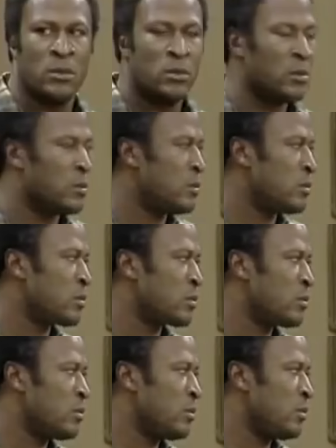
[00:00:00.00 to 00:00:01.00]

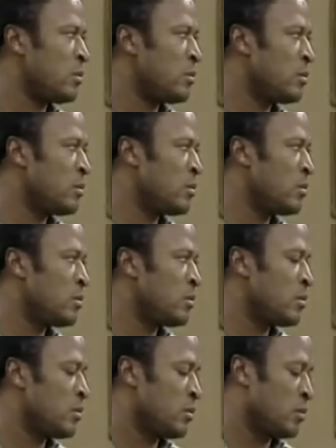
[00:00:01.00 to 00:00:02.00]

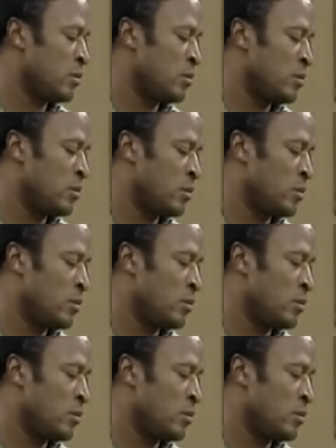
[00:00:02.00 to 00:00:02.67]
[no speech]